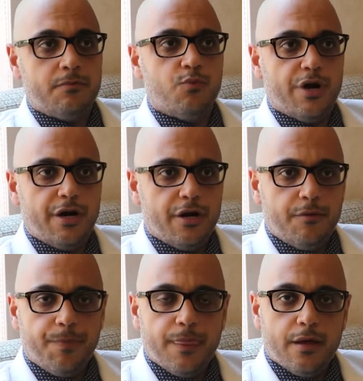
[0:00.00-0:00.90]

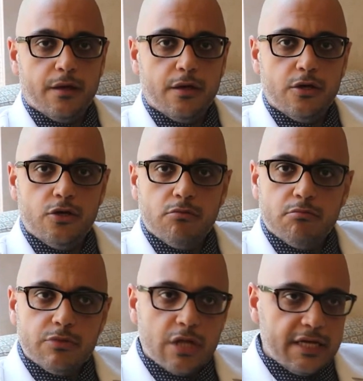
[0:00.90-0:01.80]
where
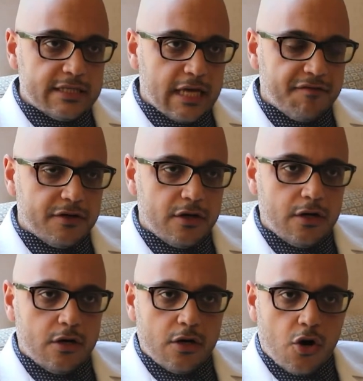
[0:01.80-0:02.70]
nights
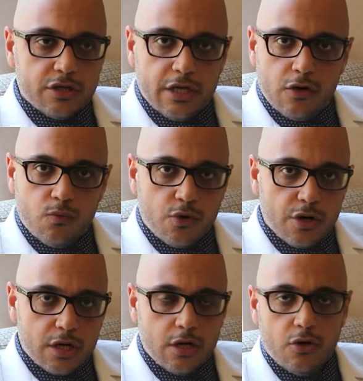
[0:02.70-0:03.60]
after a hard day of
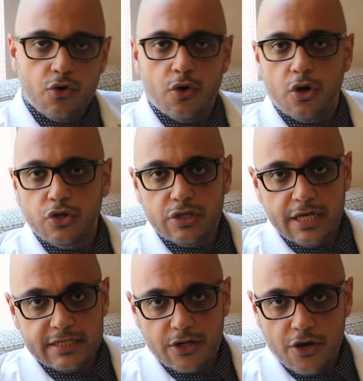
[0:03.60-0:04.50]
work or on your
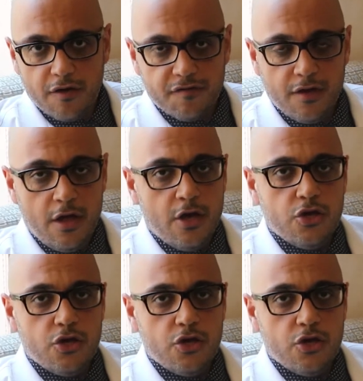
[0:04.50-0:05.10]
days off,